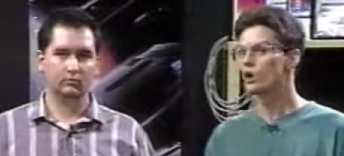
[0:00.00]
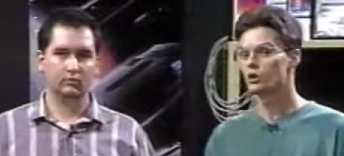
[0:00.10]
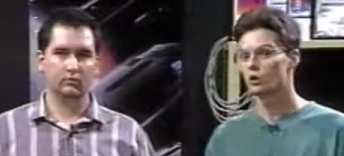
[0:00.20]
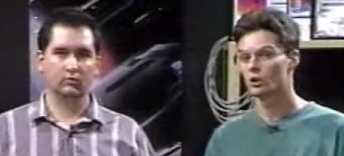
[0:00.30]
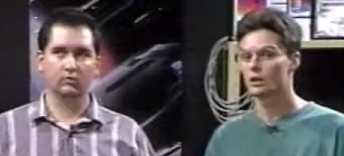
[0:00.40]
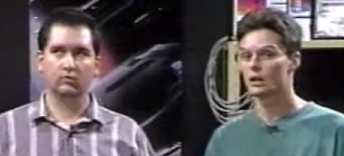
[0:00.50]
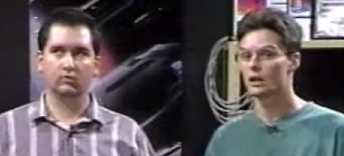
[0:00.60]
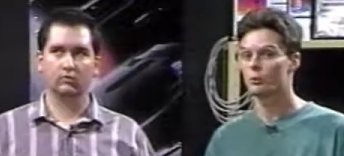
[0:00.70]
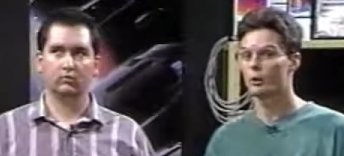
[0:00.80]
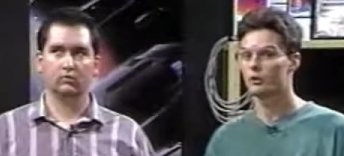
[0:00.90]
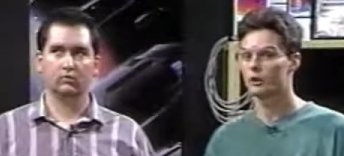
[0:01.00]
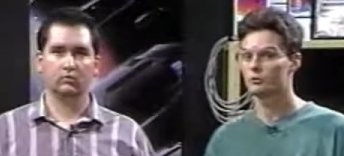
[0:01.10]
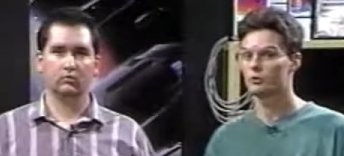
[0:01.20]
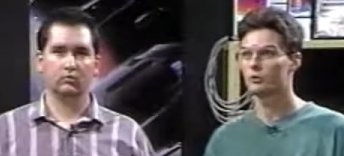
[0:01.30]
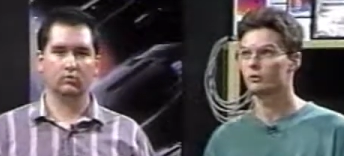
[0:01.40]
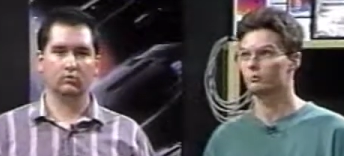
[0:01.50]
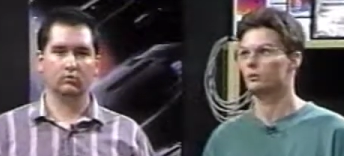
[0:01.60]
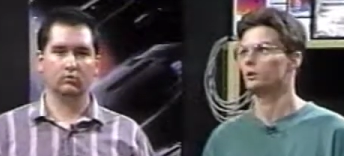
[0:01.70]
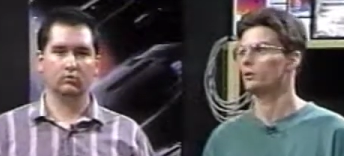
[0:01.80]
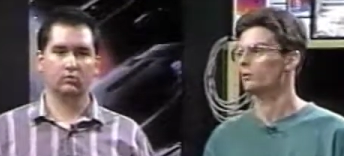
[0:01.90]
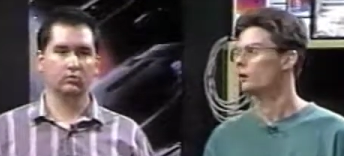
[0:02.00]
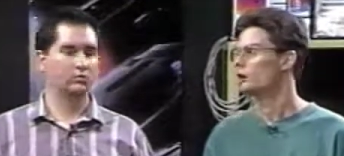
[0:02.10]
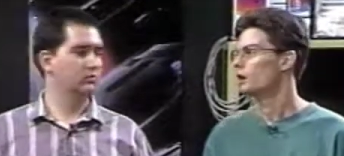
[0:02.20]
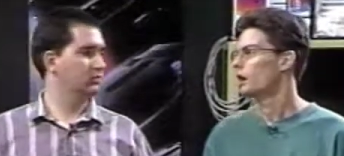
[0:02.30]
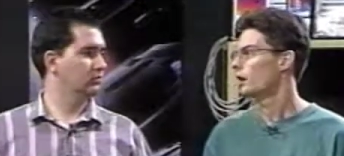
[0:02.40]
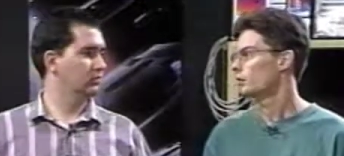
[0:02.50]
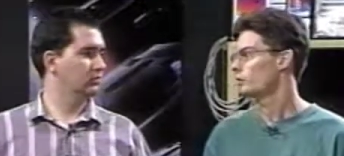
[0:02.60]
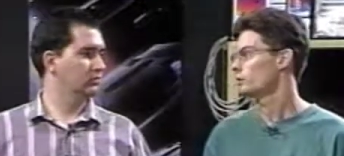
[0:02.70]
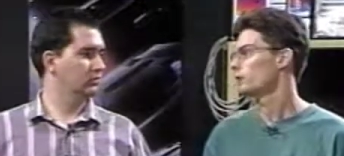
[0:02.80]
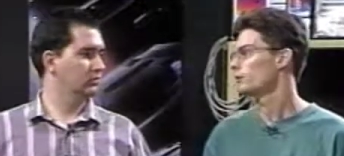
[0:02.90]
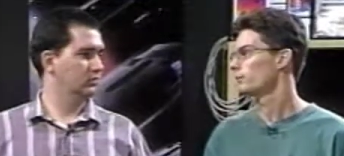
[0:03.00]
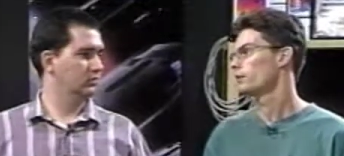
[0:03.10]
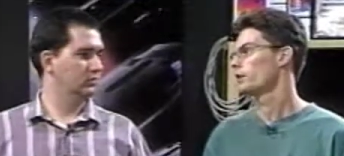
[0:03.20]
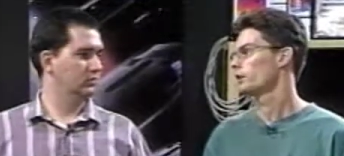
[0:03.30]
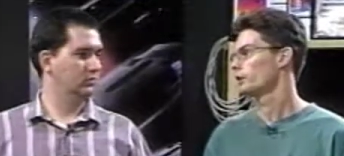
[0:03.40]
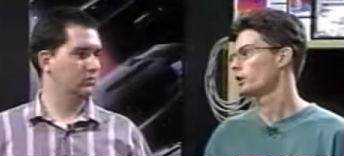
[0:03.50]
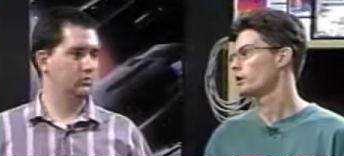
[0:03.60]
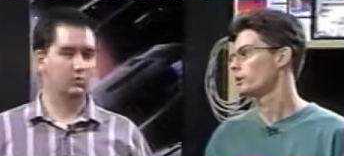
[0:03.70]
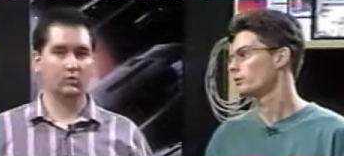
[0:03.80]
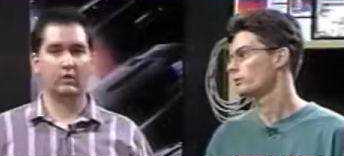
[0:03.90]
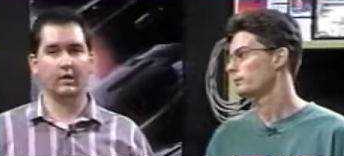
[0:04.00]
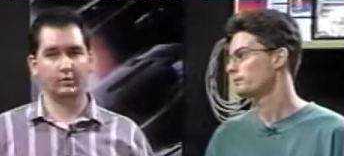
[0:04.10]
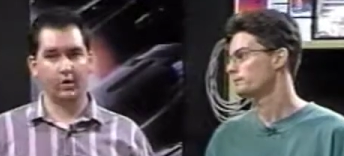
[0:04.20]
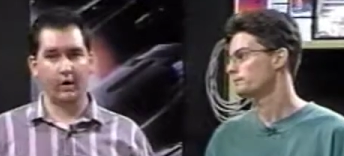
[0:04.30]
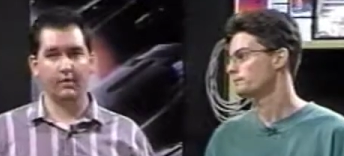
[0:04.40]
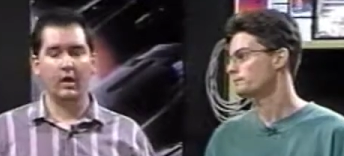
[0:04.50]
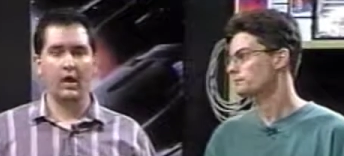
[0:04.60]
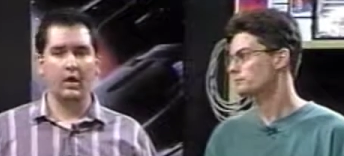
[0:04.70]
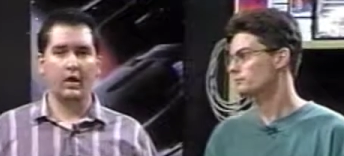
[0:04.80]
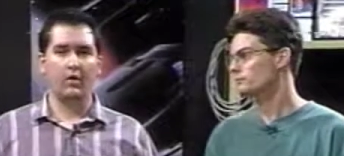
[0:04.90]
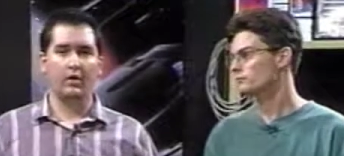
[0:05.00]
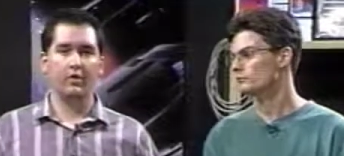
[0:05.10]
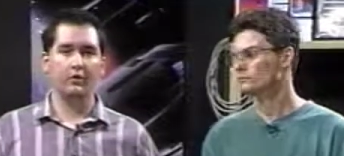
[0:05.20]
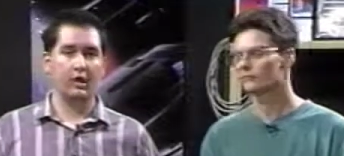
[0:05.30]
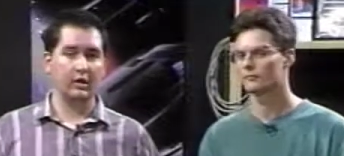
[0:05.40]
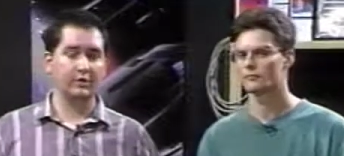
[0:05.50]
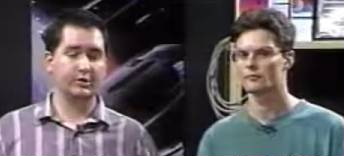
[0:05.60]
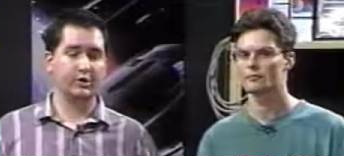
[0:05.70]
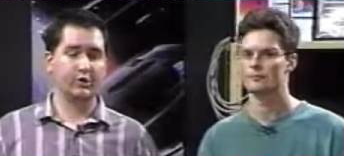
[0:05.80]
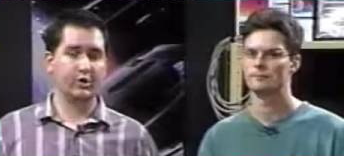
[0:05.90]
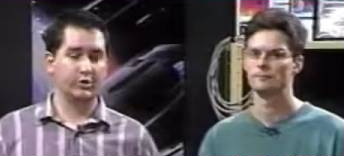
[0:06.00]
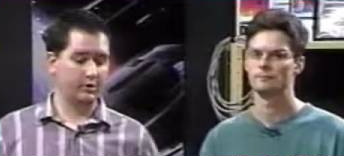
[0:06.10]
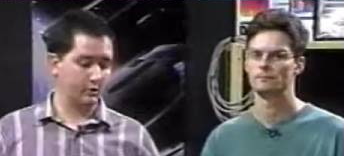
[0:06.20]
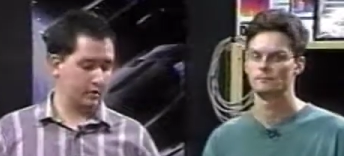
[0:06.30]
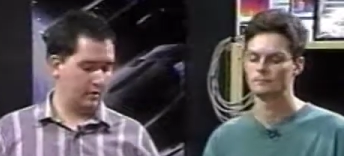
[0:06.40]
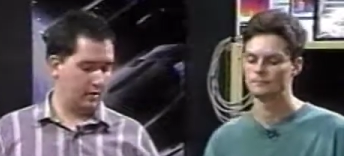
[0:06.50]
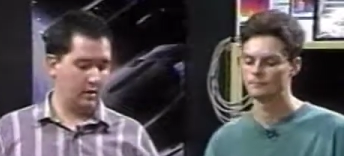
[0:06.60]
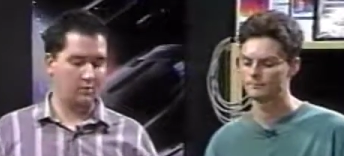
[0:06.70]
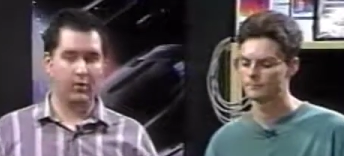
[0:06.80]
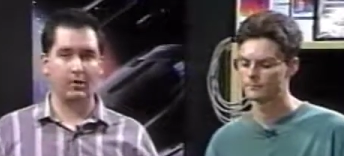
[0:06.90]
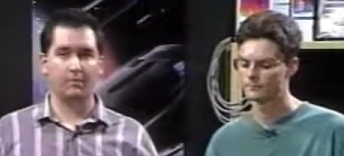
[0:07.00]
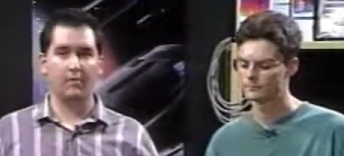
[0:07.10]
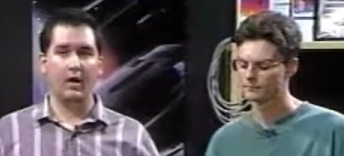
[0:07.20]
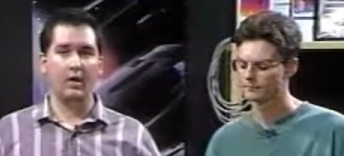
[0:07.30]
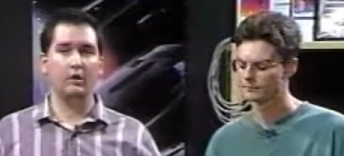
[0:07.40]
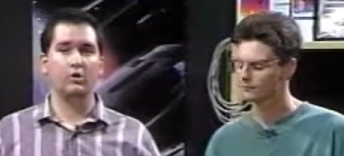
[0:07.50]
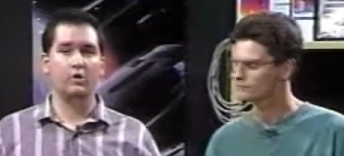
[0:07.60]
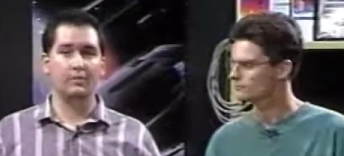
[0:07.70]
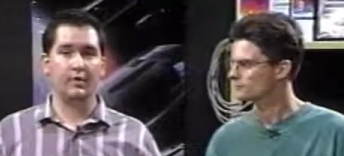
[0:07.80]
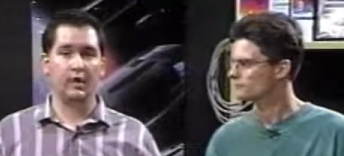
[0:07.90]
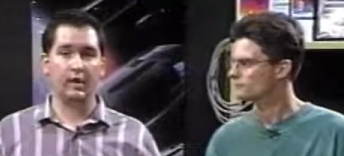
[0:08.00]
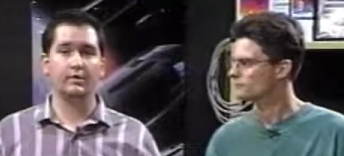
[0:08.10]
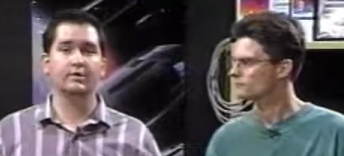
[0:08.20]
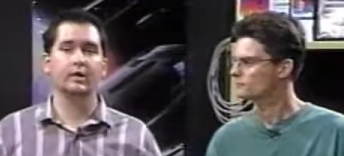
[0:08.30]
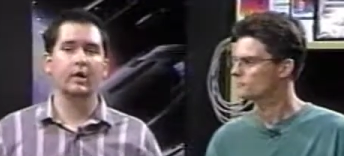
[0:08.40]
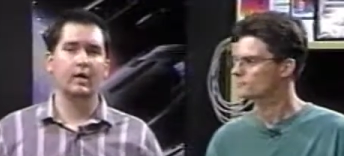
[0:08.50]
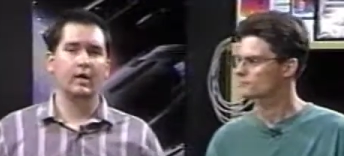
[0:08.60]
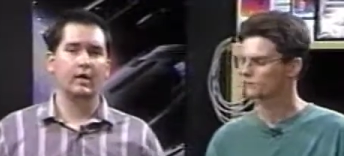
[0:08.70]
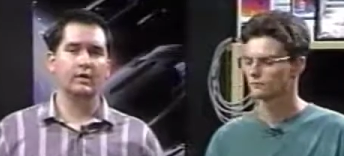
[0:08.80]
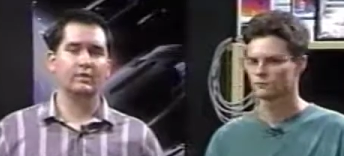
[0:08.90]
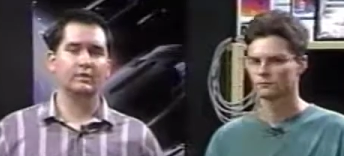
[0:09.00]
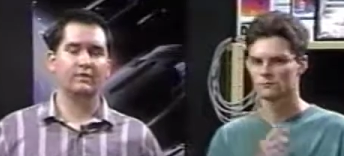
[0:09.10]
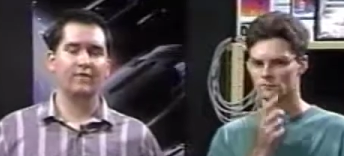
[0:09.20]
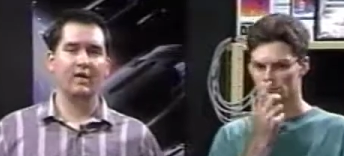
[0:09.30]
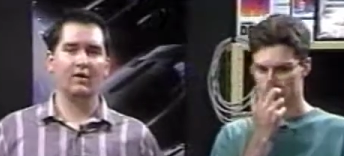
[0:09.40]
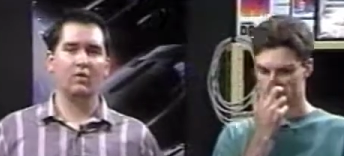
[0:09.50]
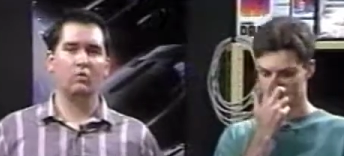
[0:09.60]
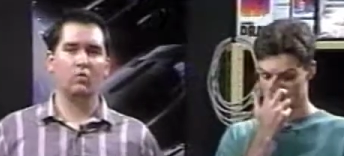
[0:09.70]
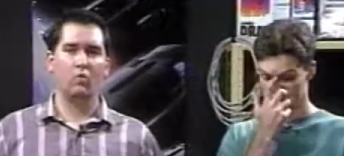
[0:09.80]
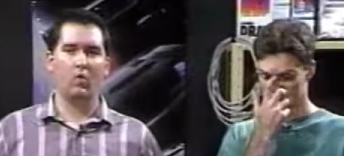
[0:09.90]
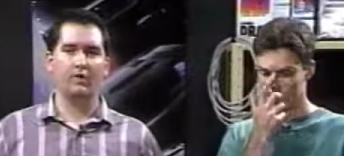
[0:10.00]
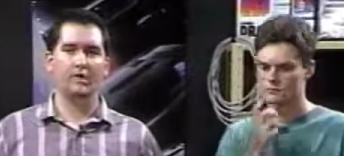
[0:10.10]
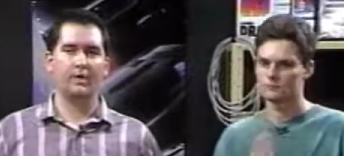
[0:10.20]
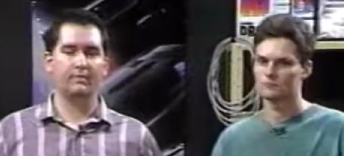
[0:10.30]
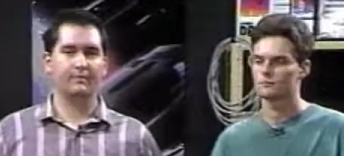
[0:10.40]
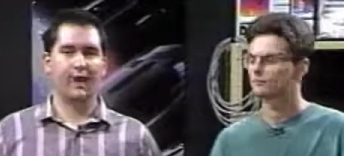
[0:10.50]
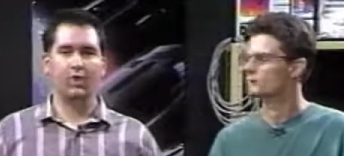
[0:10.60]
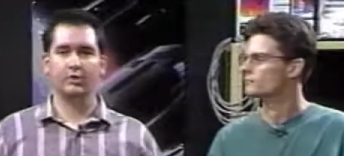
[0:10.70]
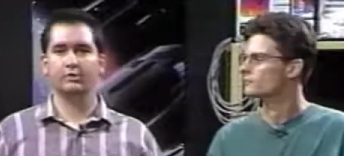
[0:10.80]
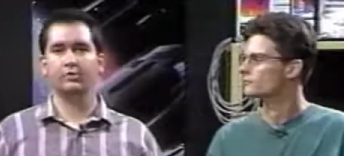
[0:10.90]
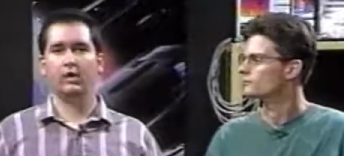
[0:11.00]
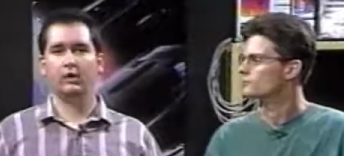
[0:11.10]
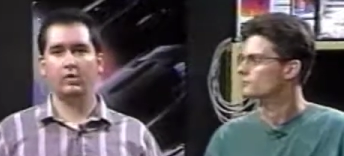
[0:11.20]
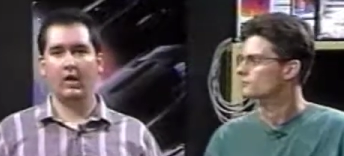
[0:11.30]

Speaker 1: you're looking anywhere up to, you know, uh, three to four hundred dollars. That's right. Now another
Speaker 2: consideration to make when you're buying a UPS is to find out what type of power supply you